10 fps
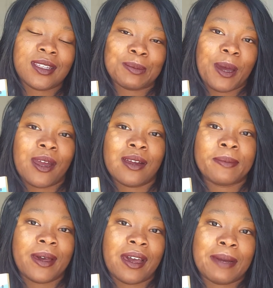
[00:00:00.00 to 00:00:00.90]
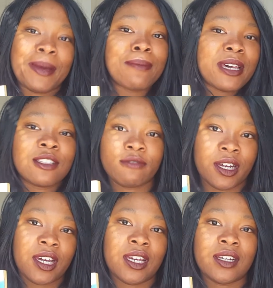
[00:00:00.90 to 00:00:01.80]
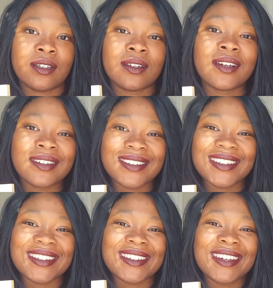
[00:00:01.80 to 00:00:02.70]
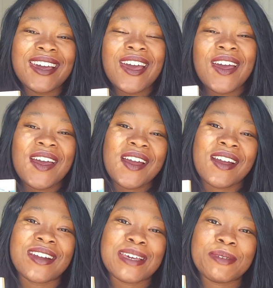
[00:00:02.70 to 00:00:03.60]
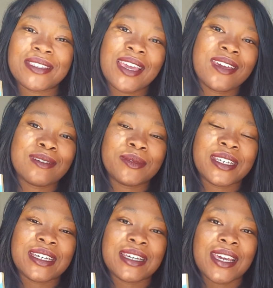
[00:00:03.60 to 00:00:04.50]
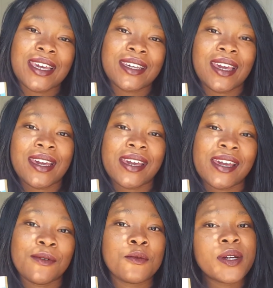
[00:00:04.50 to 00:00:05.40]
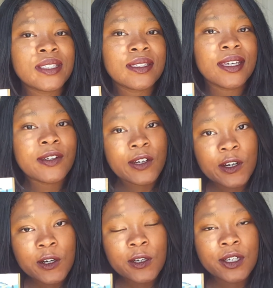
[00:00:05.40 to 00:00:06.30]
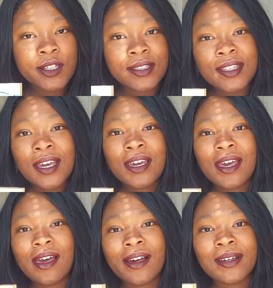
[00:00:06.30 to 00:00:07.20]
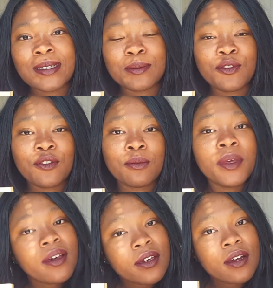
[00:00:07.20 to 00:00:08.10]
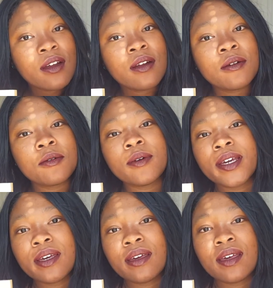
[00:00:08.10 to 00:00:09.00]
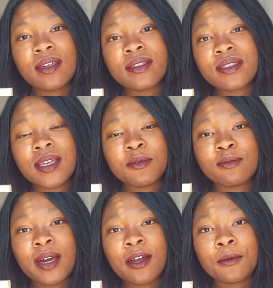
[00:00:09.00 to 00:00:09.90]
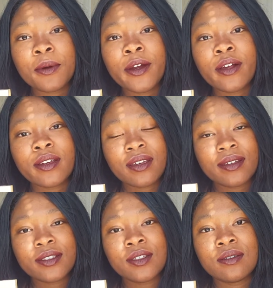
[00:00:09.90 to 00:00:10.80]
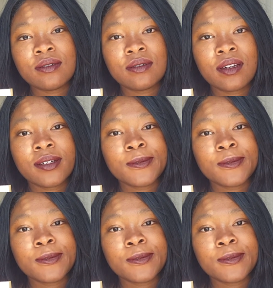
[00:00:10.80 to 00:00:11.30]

inspired by my best friend. Her name is Naomi, aka Whiskey Girl. If you're familiar with some of my work, you